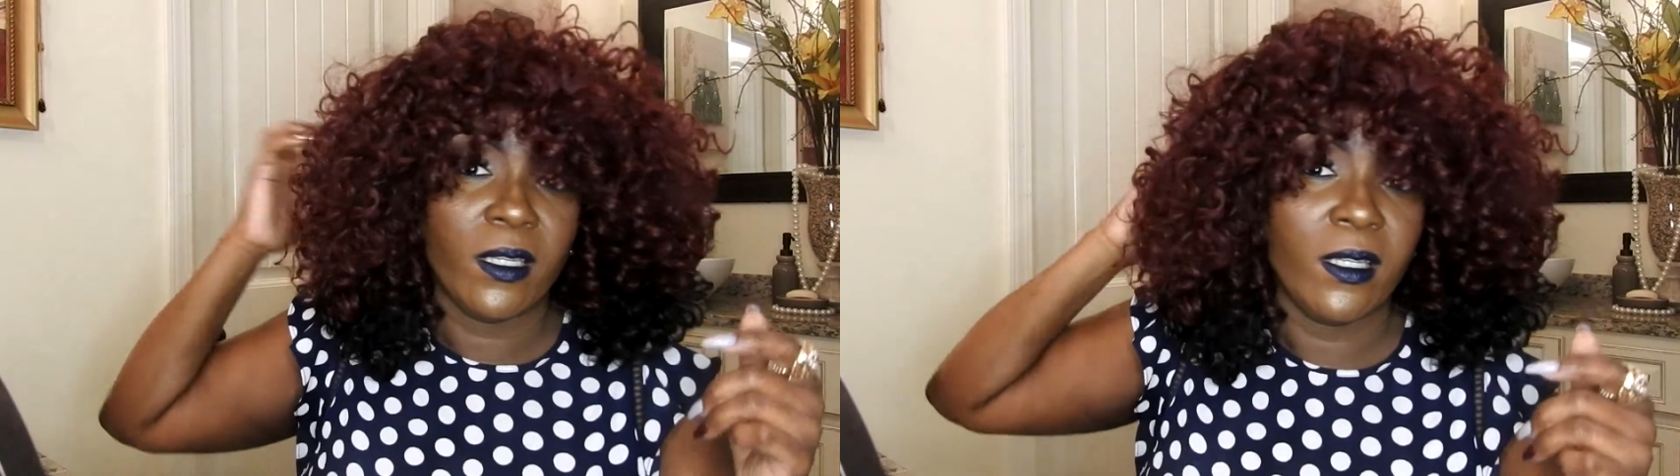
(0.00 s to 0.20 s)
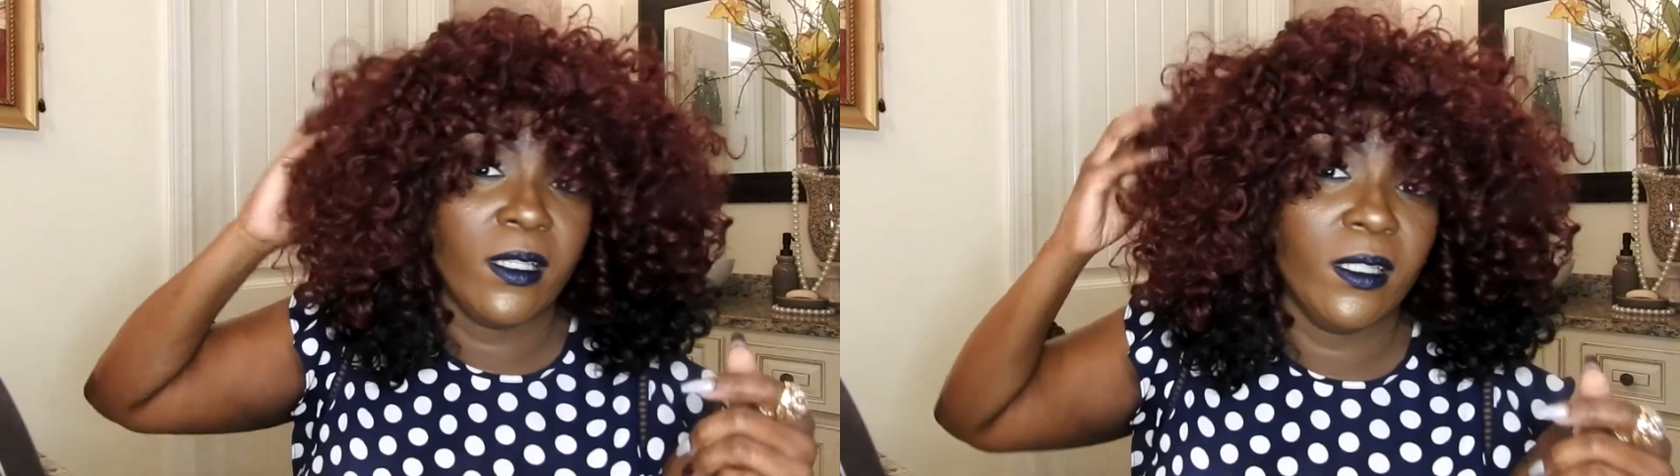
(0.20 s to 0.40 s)

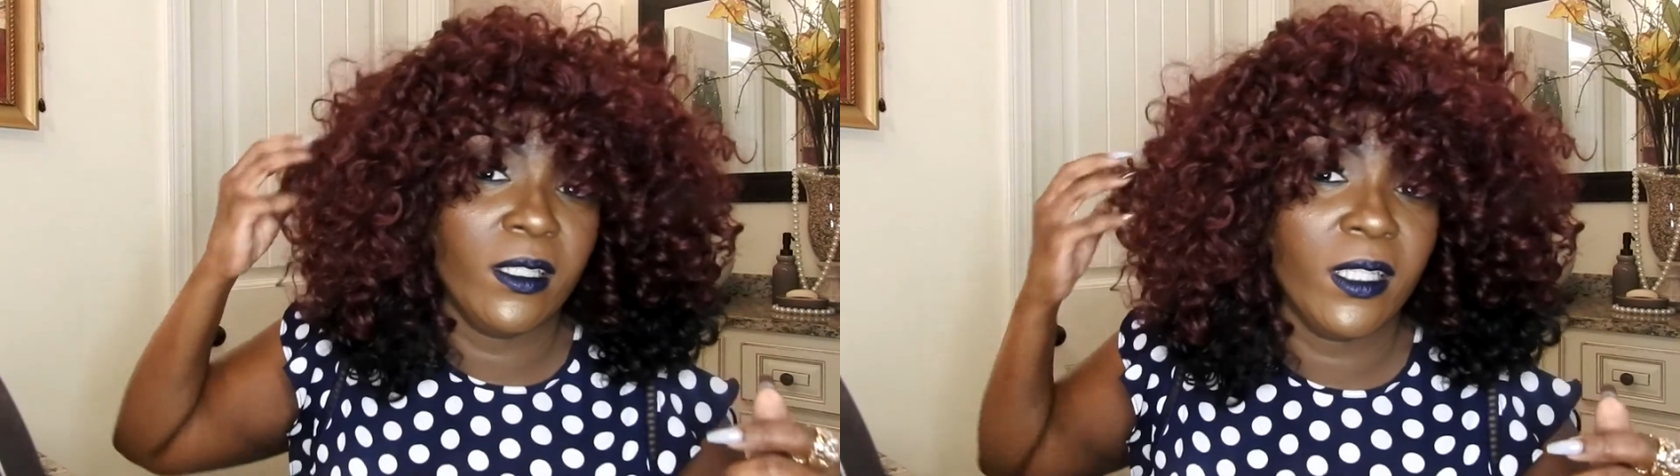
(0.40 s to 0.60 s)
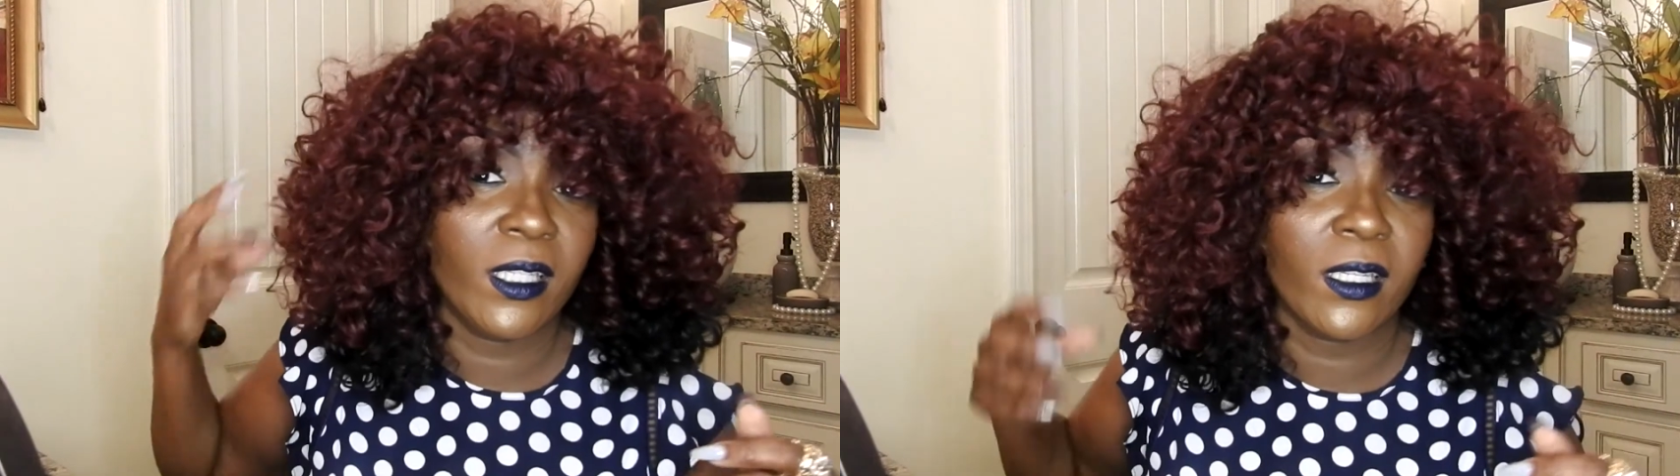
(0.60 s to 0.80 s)
and a
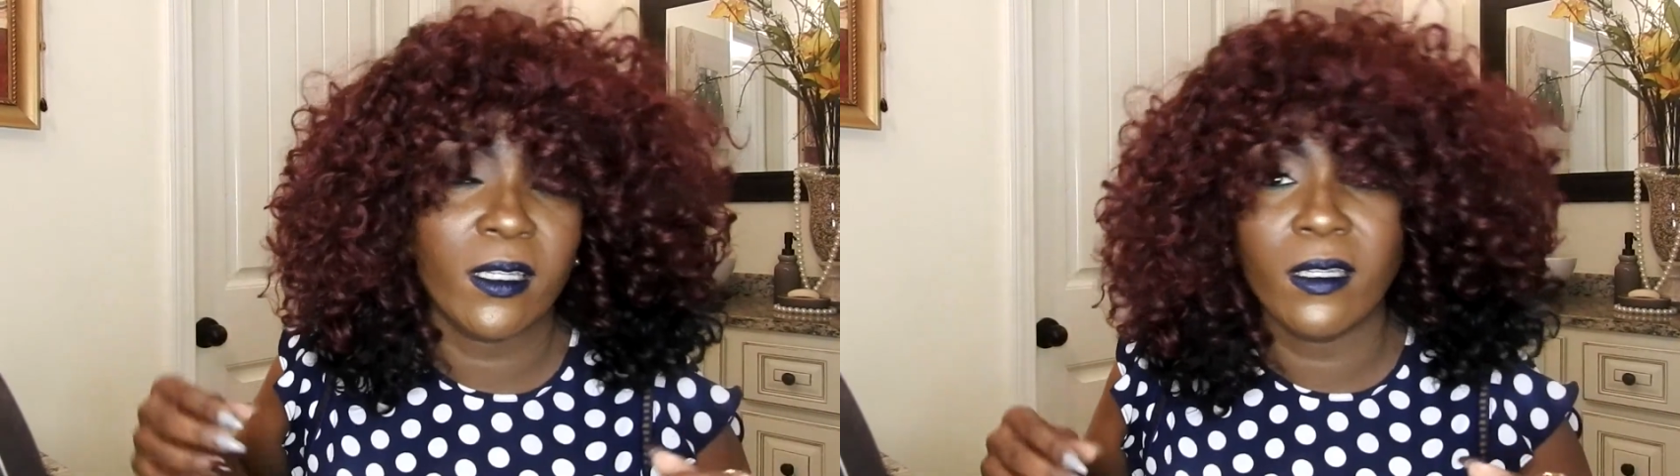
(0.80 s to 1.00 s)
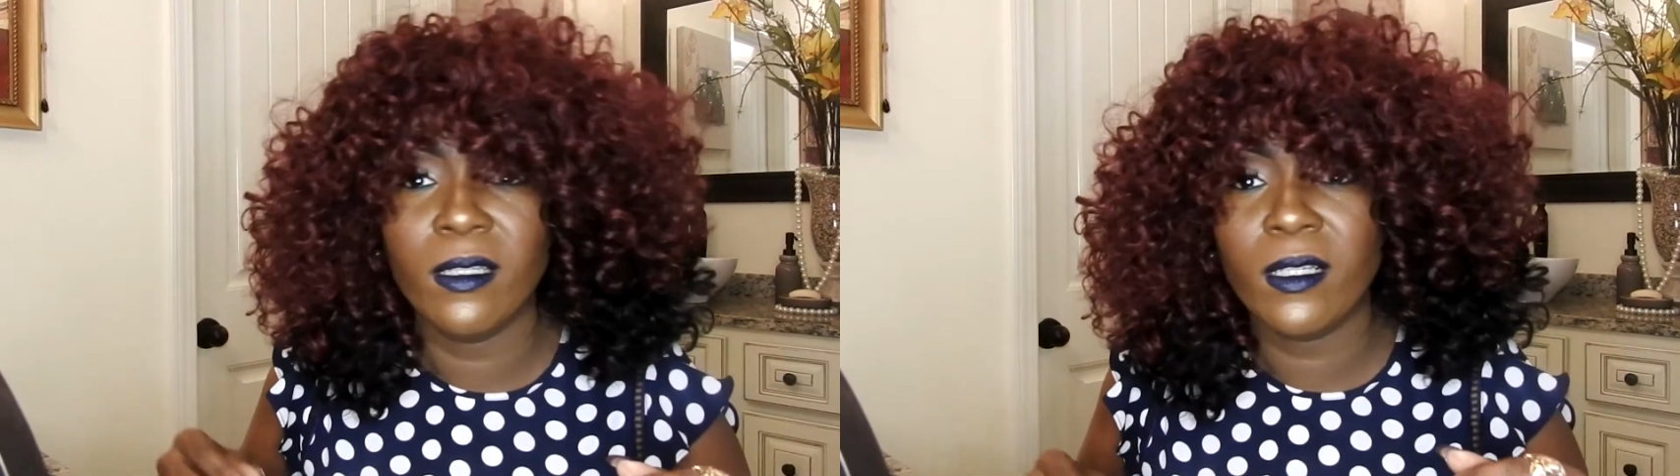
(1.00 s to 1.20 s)
link
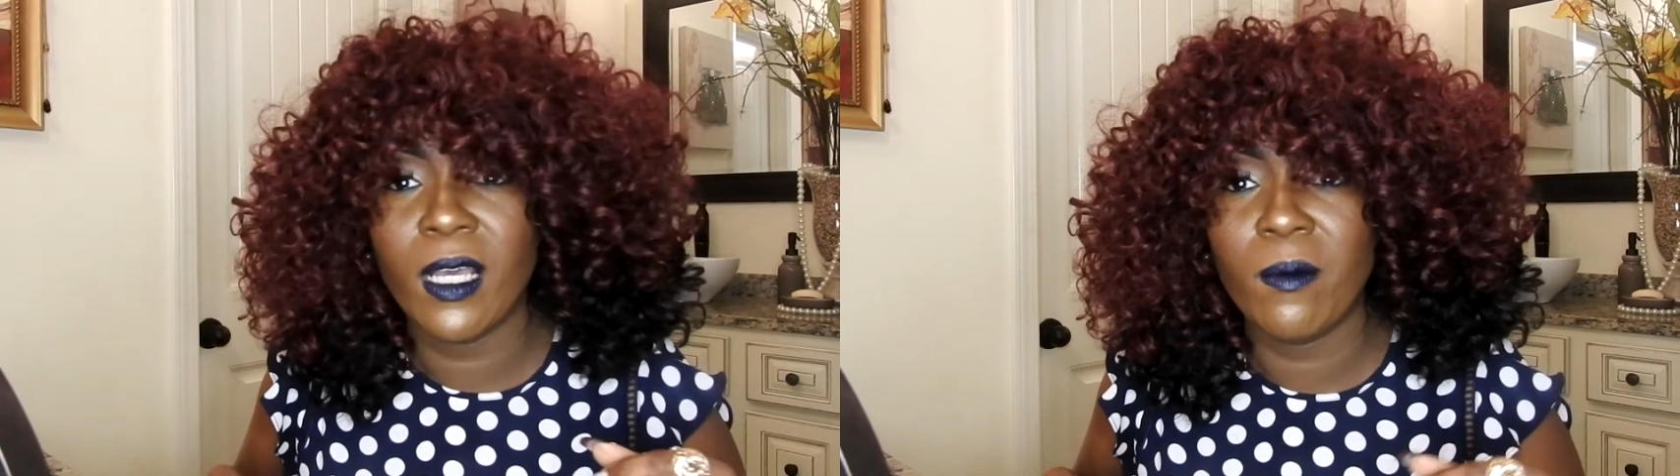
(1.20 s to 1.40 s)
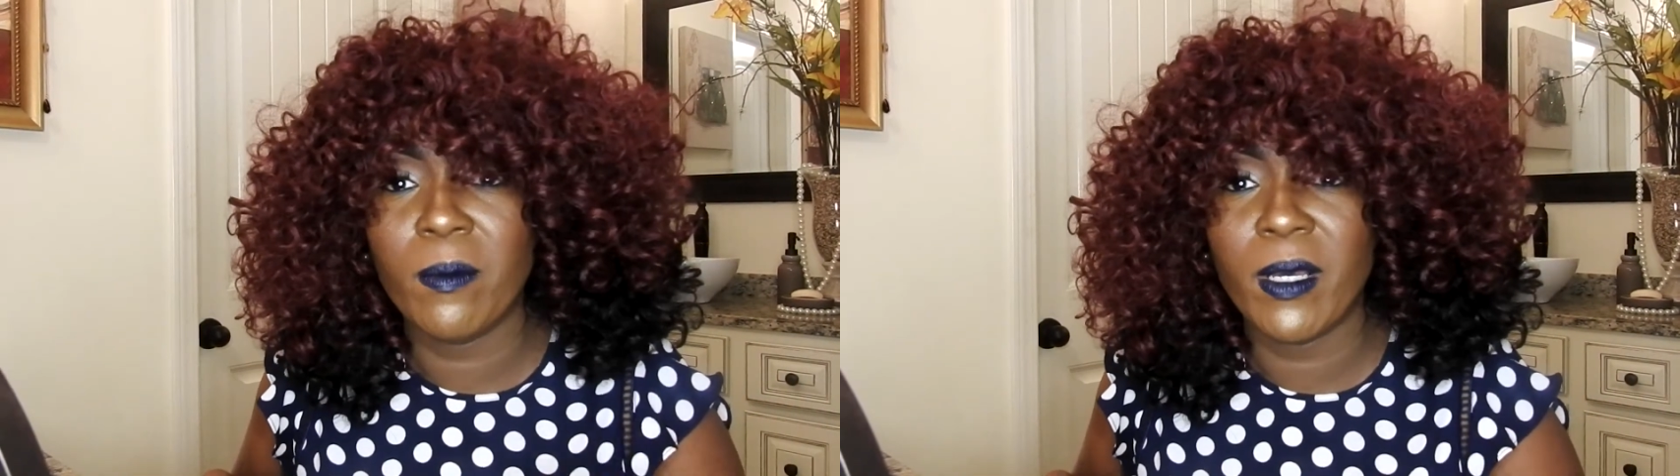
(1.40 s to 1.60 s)
in the
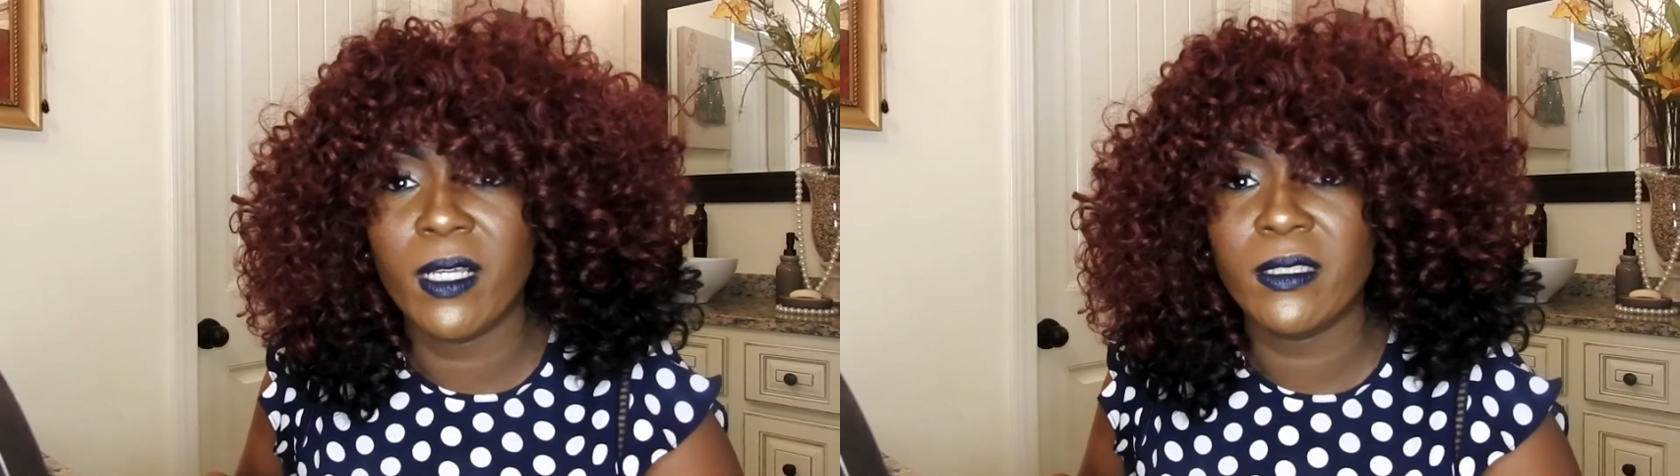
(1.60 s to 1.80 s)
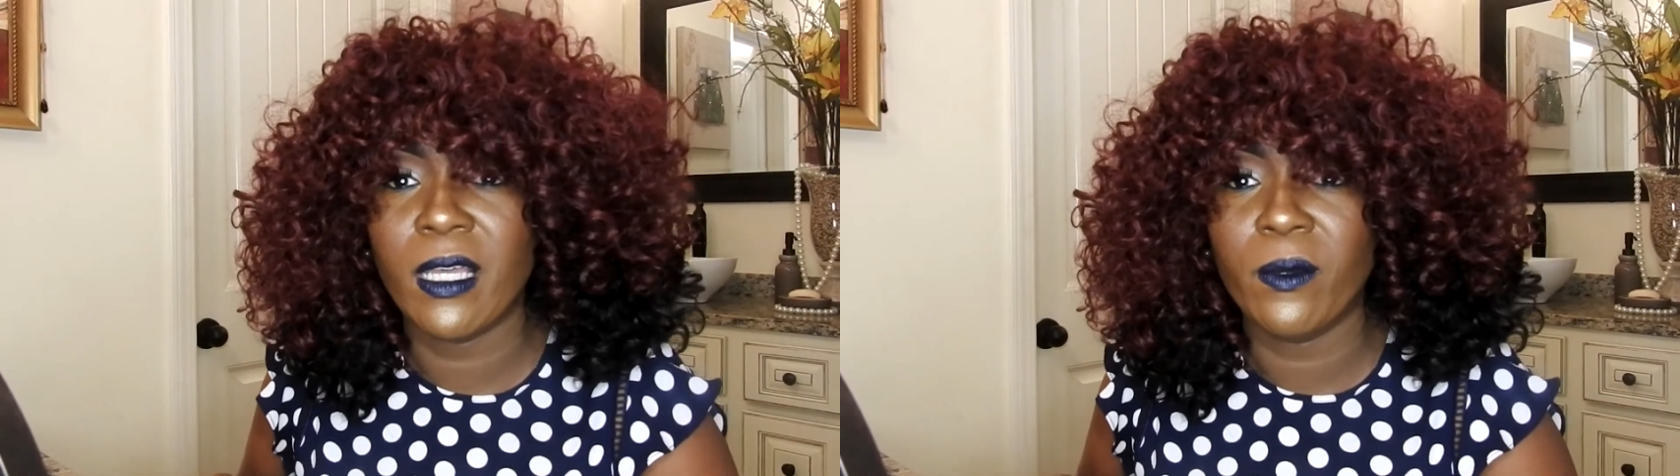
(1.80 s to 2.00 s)
comment box.